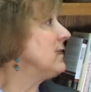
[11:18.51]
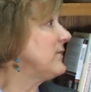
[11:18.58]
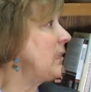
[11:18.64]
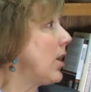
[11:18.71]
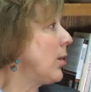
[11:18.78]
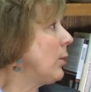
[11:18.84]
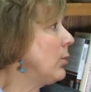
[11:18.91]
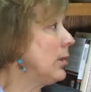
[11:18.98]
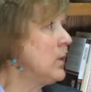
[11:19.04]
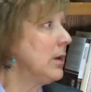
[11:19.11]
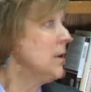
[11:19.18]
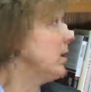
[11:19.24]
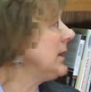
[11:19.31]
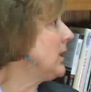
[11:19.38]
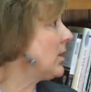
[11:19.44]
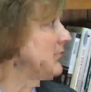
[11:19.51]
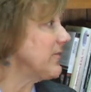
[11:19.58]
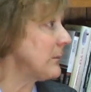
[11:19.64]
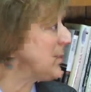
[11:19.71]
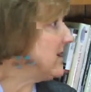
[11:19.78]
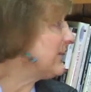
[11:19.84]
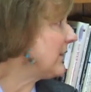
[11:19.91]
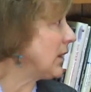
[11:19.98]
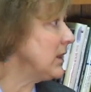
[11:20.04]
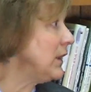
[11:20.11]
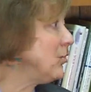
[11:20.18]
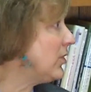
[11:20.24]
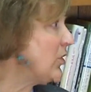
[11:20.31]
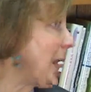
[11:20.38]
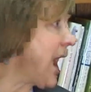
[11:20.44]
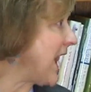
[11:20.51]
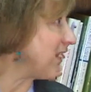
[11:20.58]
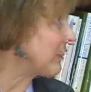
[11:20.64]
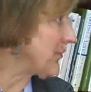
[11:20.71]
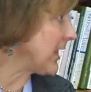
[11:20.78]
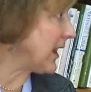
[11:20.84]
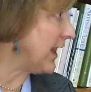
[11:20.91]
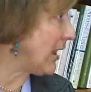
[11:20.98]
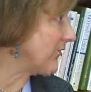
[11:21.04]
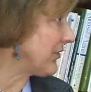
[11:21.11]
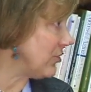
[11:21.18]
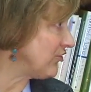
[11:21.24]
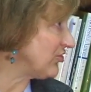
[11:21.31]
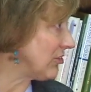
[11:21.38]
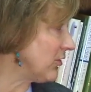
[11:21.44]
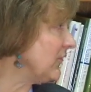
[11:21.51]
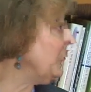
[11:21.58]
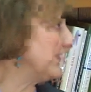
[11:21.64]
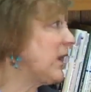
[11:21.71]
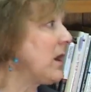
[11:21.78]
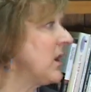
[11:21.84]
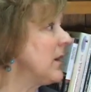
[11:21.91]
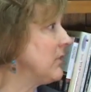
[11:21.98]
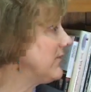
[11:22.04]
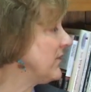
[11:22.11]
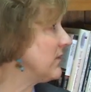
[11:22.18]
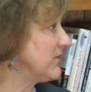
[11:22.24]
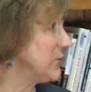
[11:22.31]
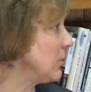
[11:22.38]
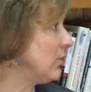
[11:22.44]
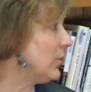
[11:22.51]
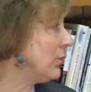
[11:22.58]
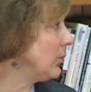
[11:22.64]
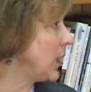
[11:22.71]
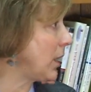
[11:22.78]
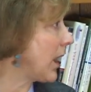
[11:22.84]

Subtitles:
So, you know, somebody's telling you you have to buy health insurance because this new